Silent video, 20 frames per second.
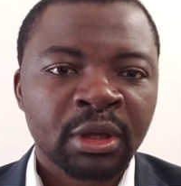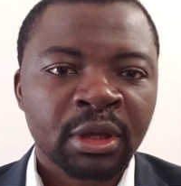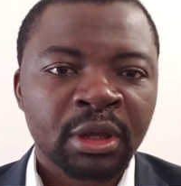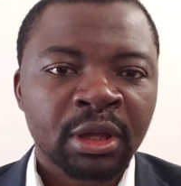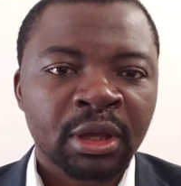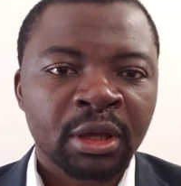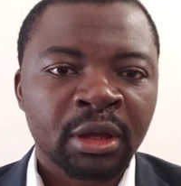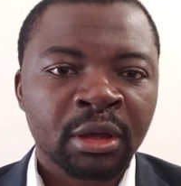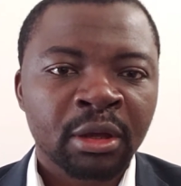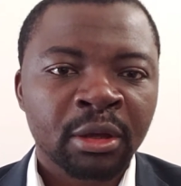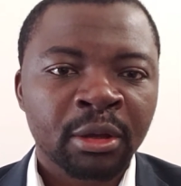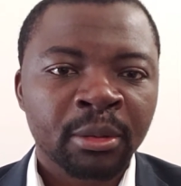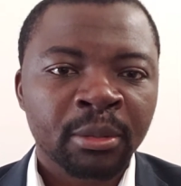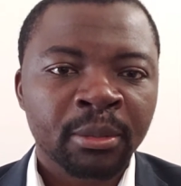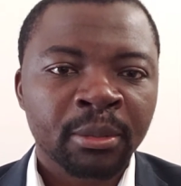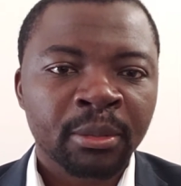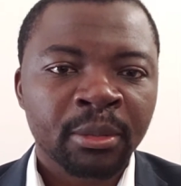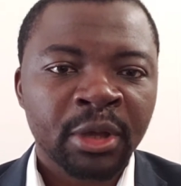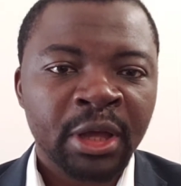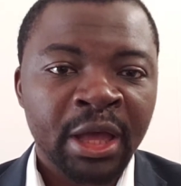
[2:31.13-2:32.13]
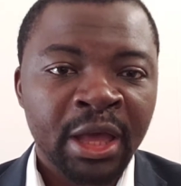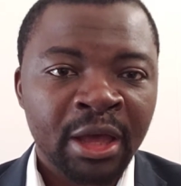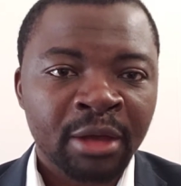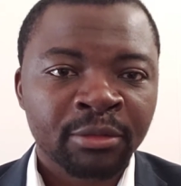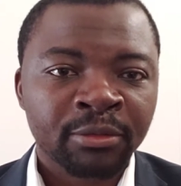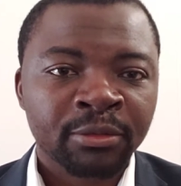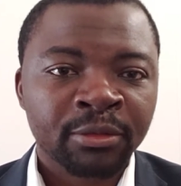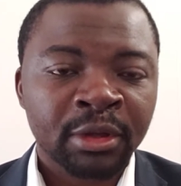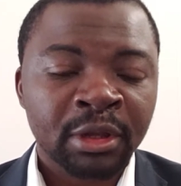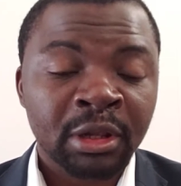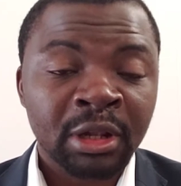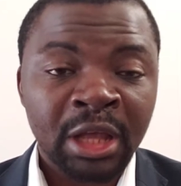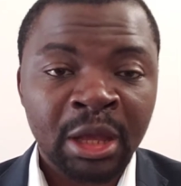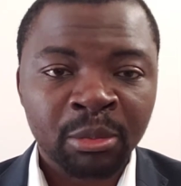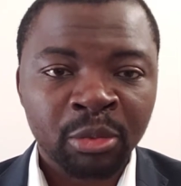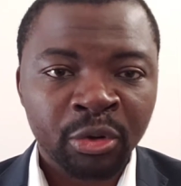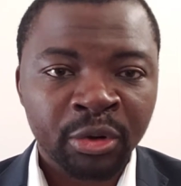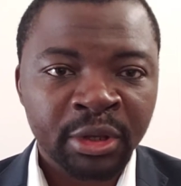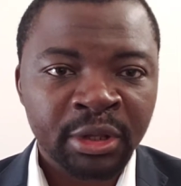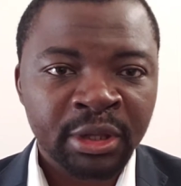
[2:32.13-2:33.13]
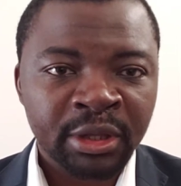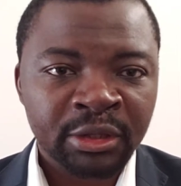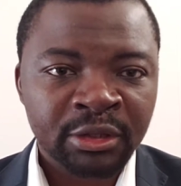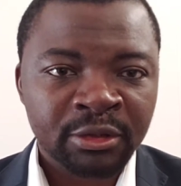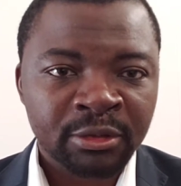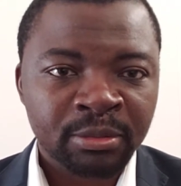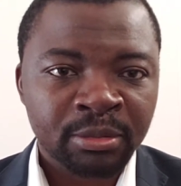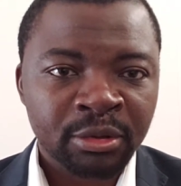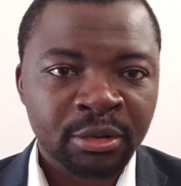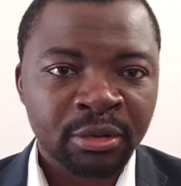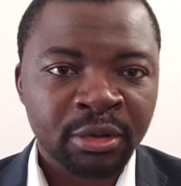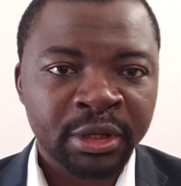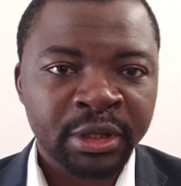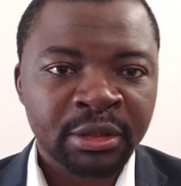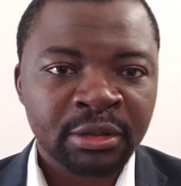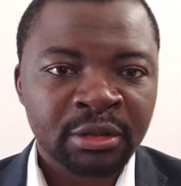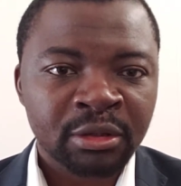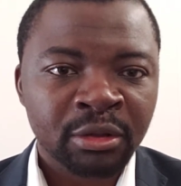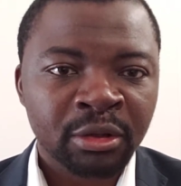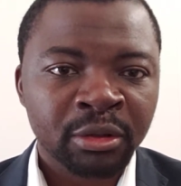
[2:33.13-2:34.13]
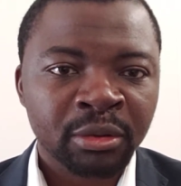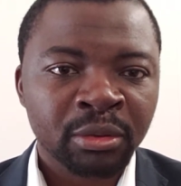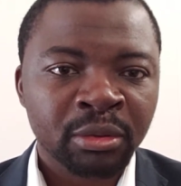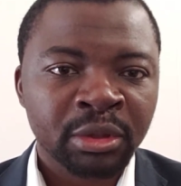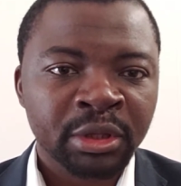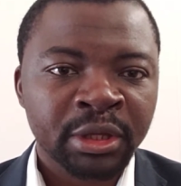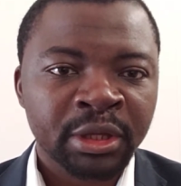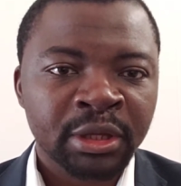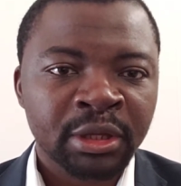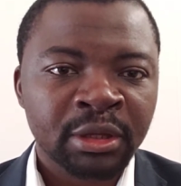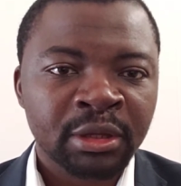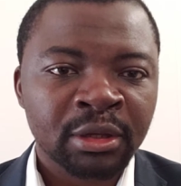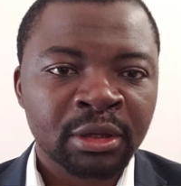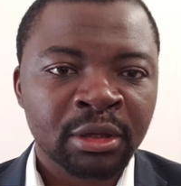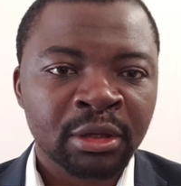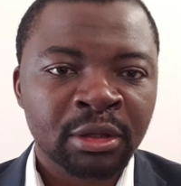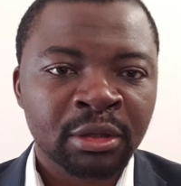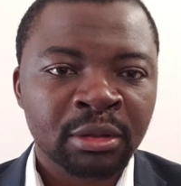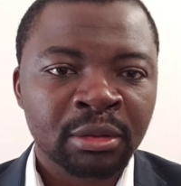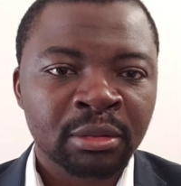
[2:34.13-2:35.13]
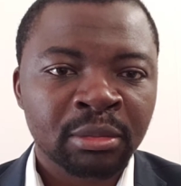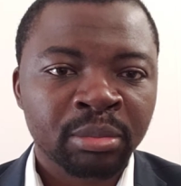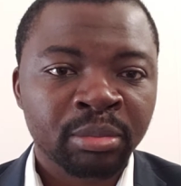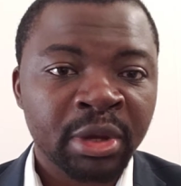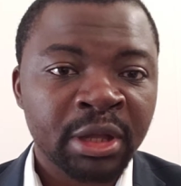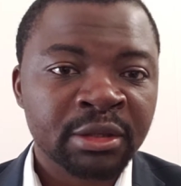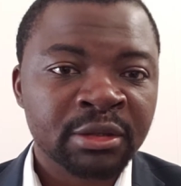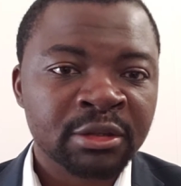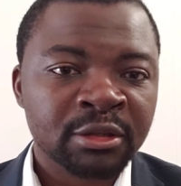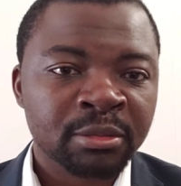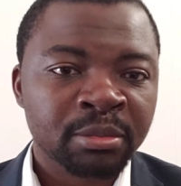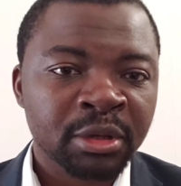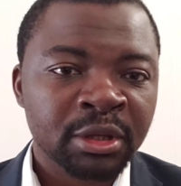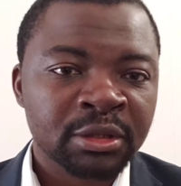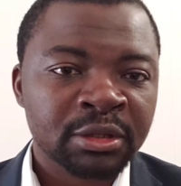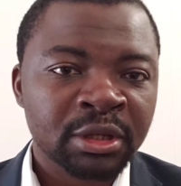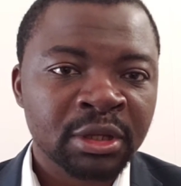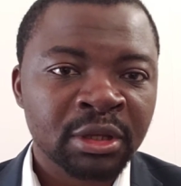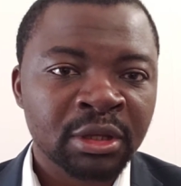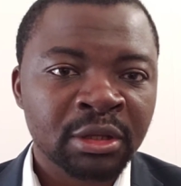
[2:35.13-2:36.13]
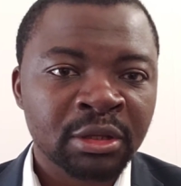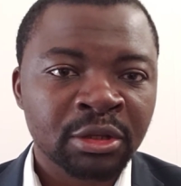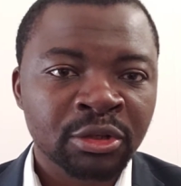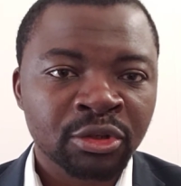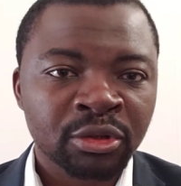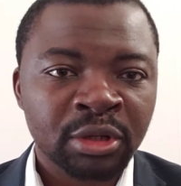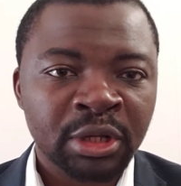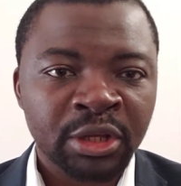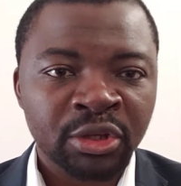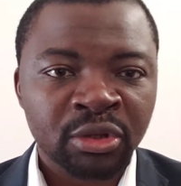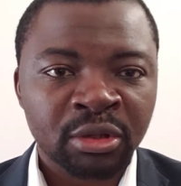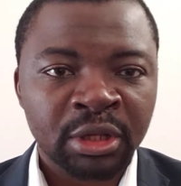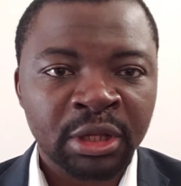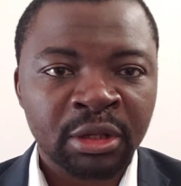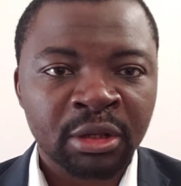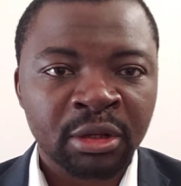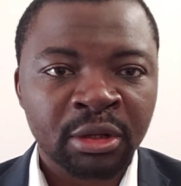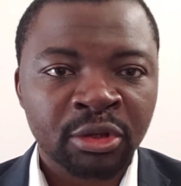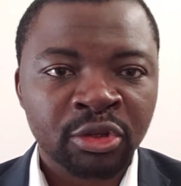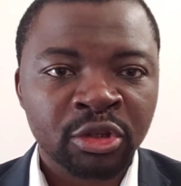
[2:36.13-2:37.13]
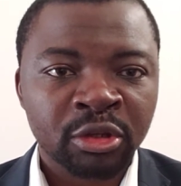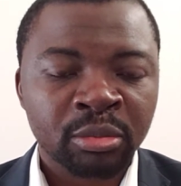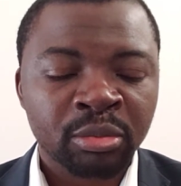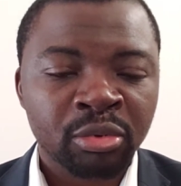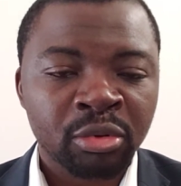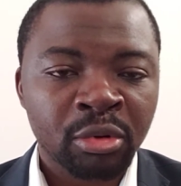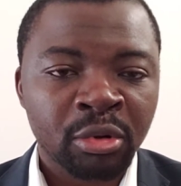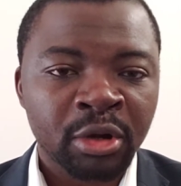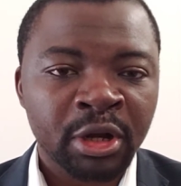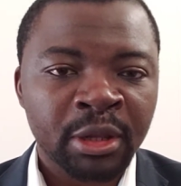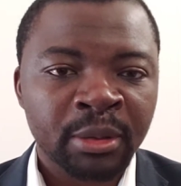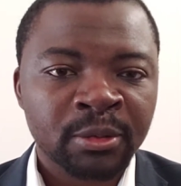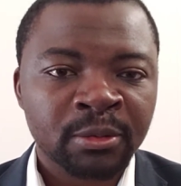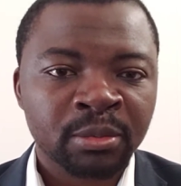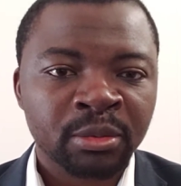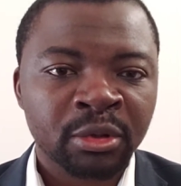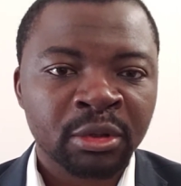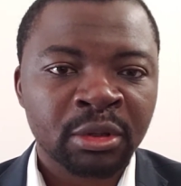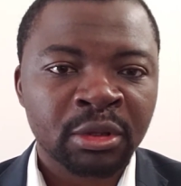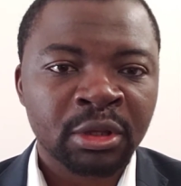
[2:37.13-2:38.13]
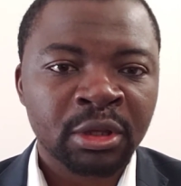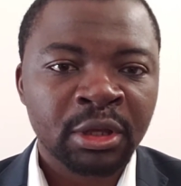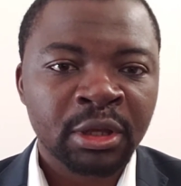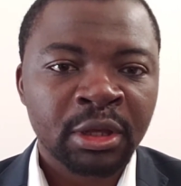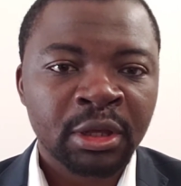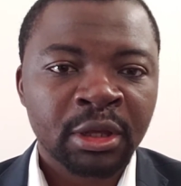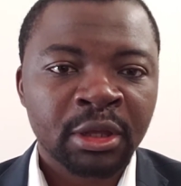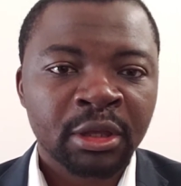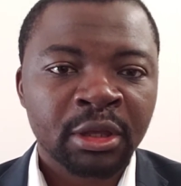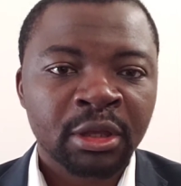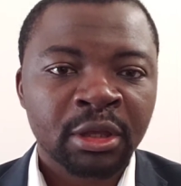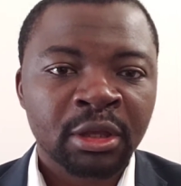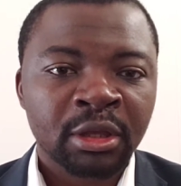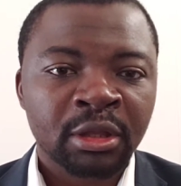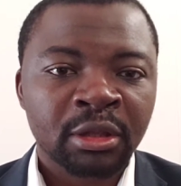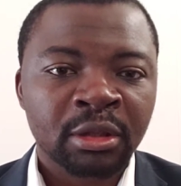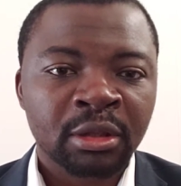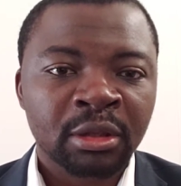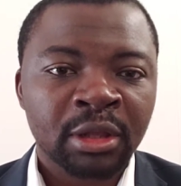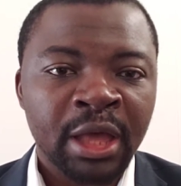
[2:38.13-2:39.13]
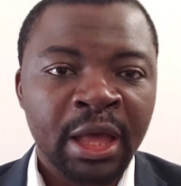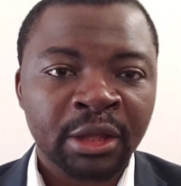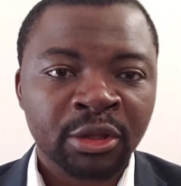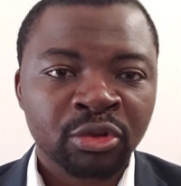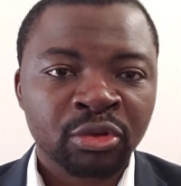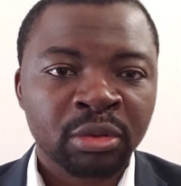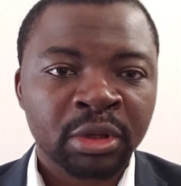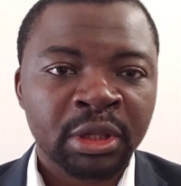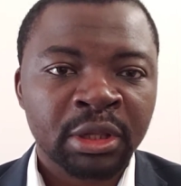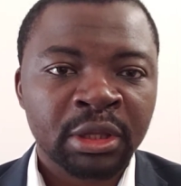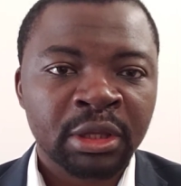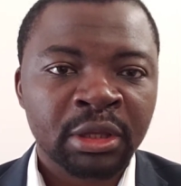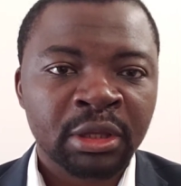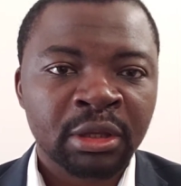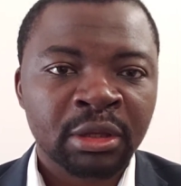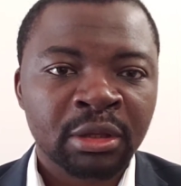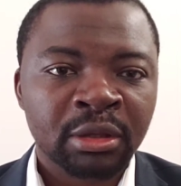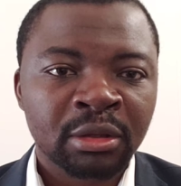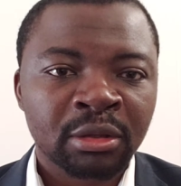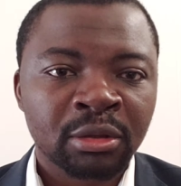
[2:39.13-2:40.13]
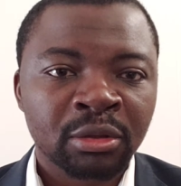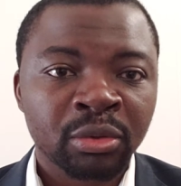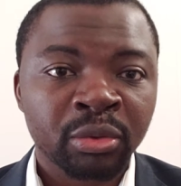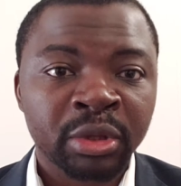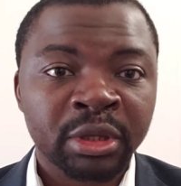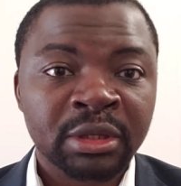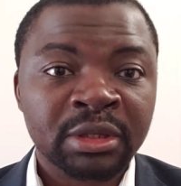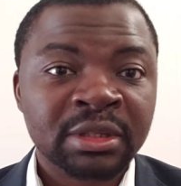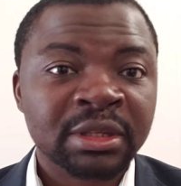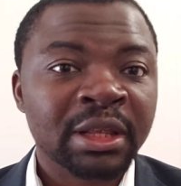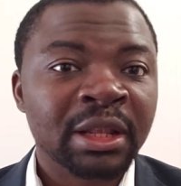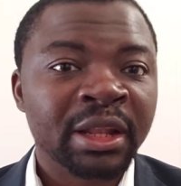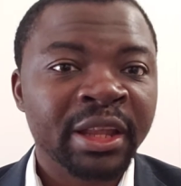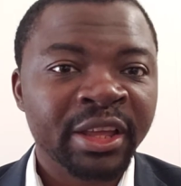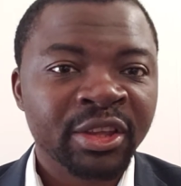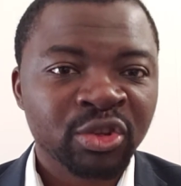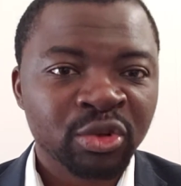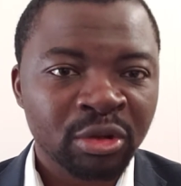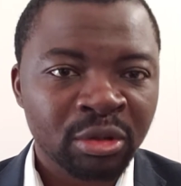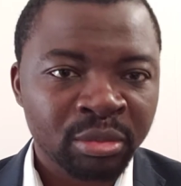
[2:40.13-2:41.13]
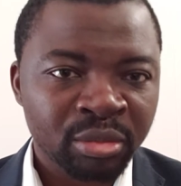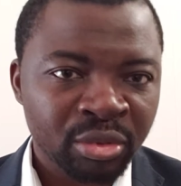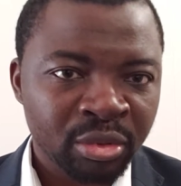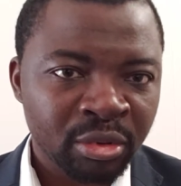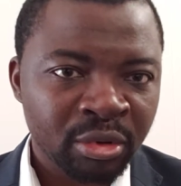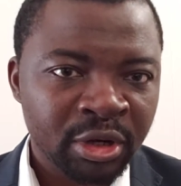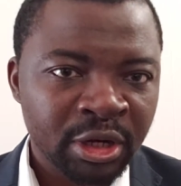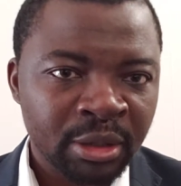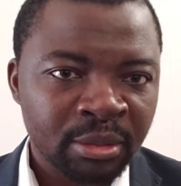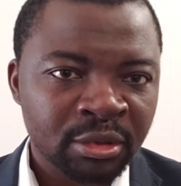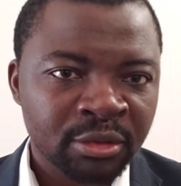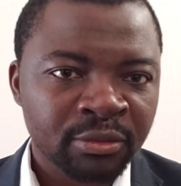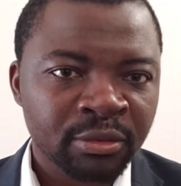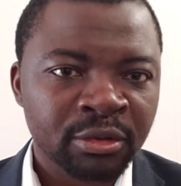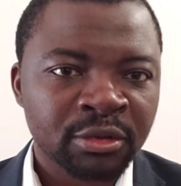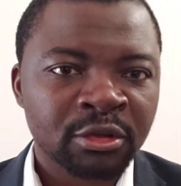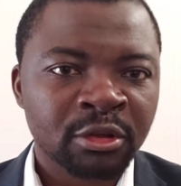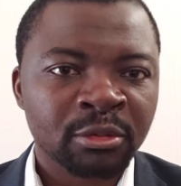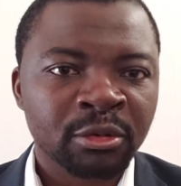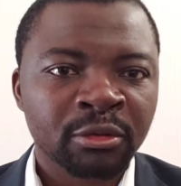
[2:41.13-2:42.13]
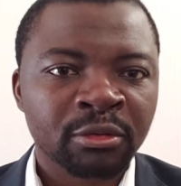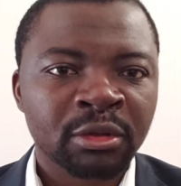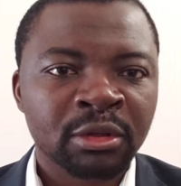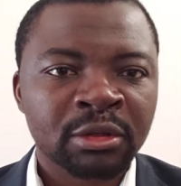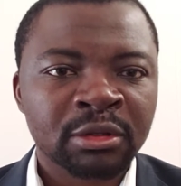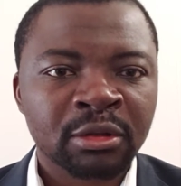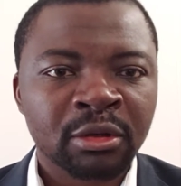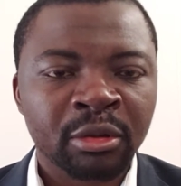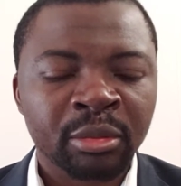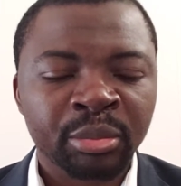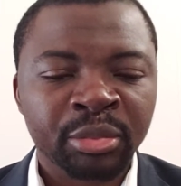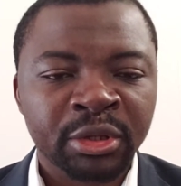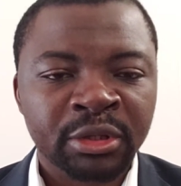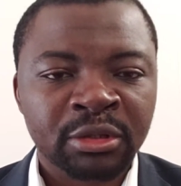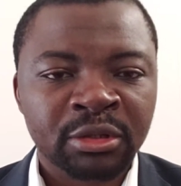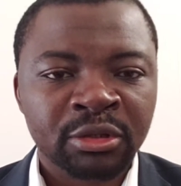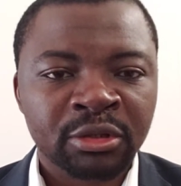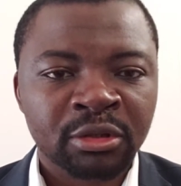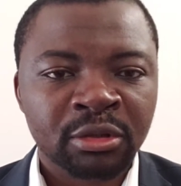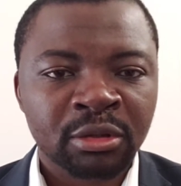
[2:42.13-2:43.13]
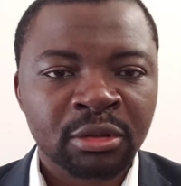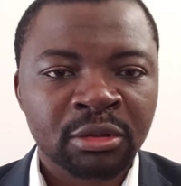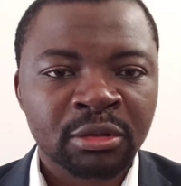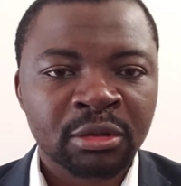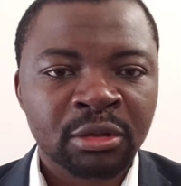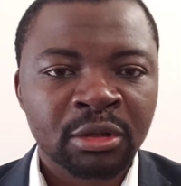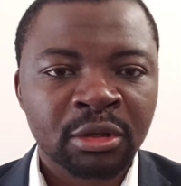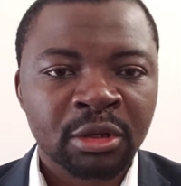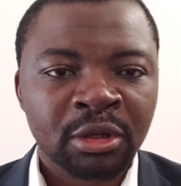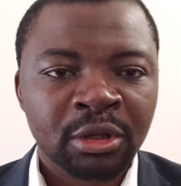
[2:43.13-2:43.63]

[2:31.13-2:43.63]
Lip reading: I have elaborate experience not only in participating in international leadership programs, but in actually doing selection programs for some of these competitions.